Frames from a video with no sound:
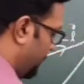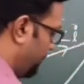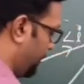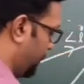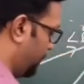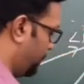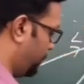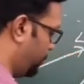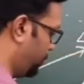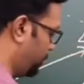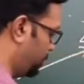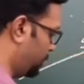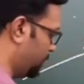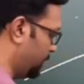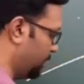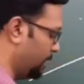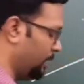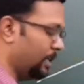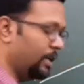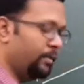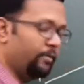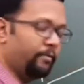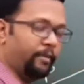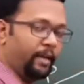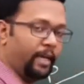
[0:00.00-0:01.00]

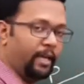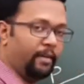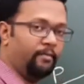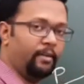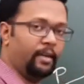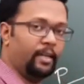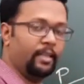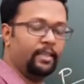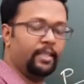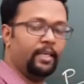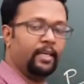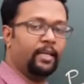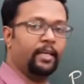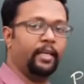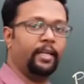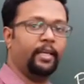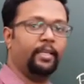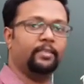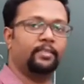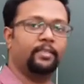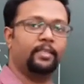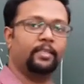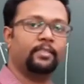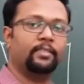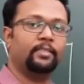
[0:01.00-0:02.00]
proportional, wavelength
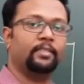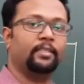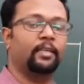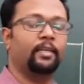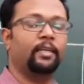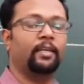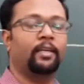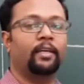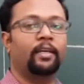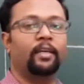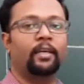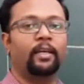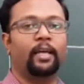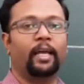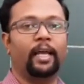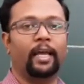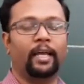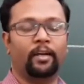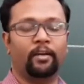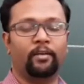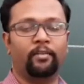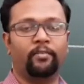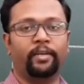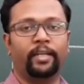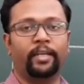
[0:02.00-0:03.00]
increases,
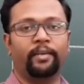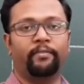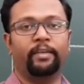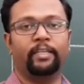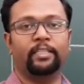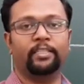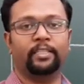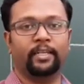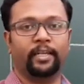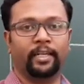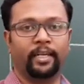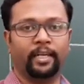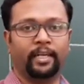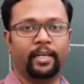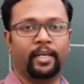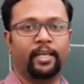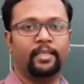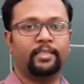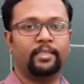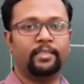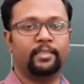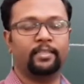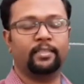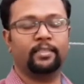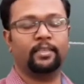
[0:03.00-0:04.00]
angle of deviation
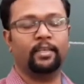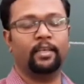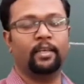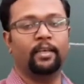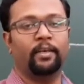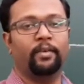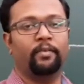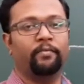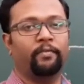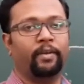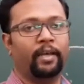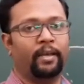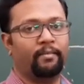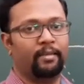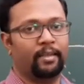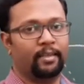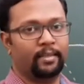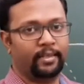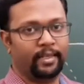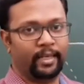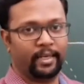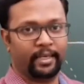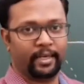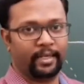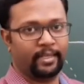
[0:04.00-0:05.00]
decreases, wavelength
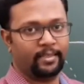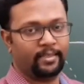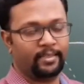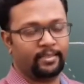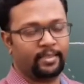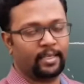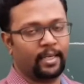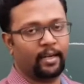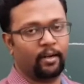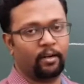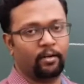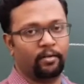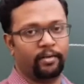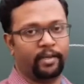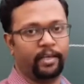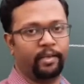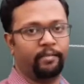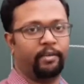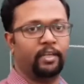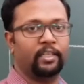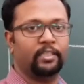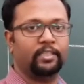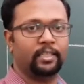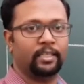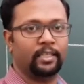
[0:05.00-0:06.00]
decreases, angle of
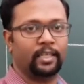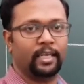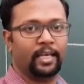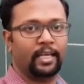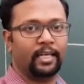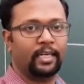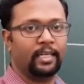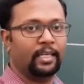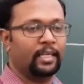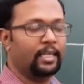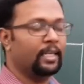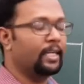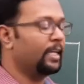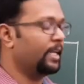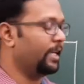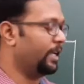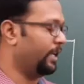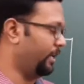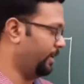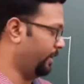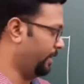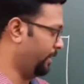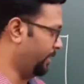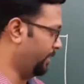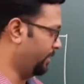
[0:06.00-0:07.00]
deviation can
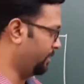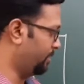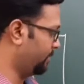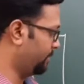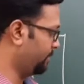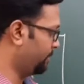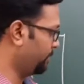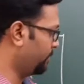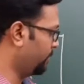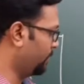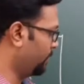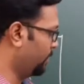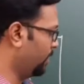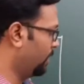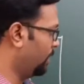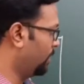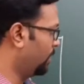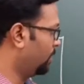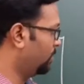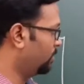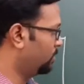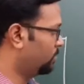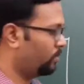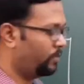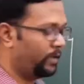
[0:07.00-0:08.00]
increase.
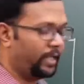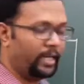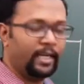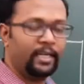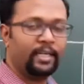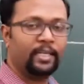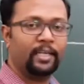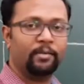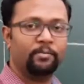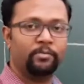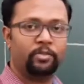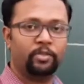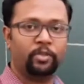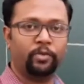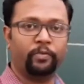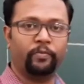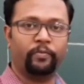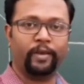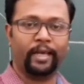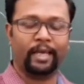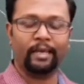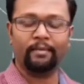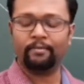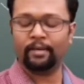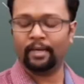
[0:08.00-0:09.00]
So, when it comes to
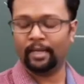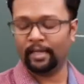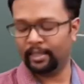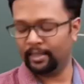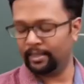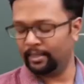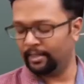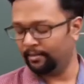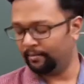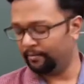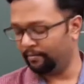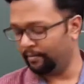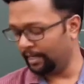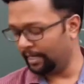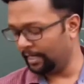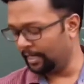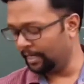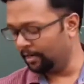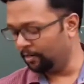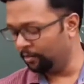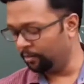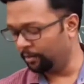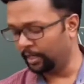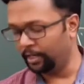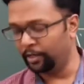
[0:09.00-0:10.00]
wavelength, we
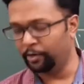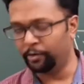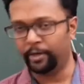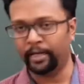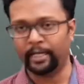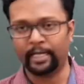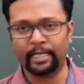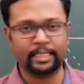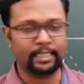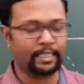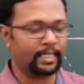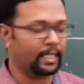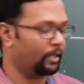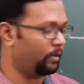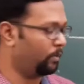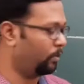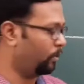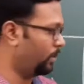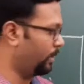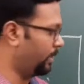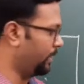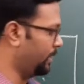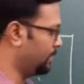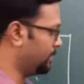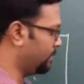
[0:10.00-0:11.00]
can look into detail
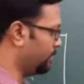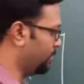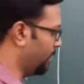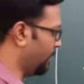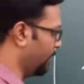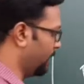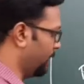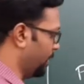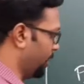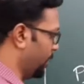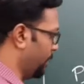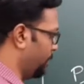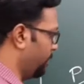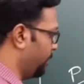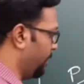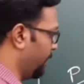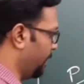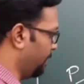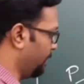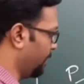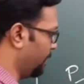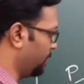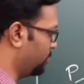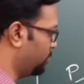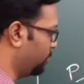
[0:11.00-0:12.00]
what is regarded to
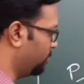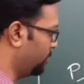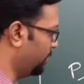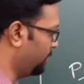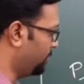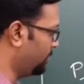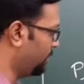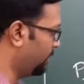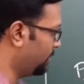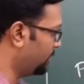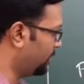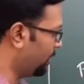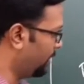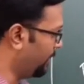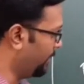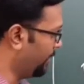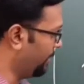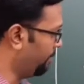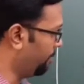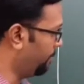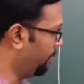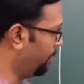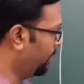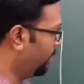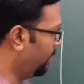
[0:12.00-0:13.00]
wavelength. So, this is
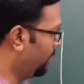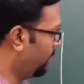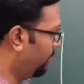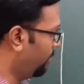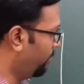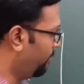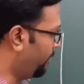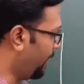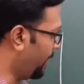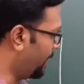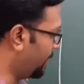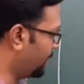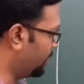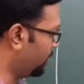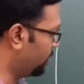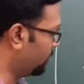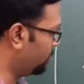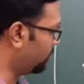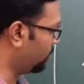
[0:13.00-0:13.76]
the factors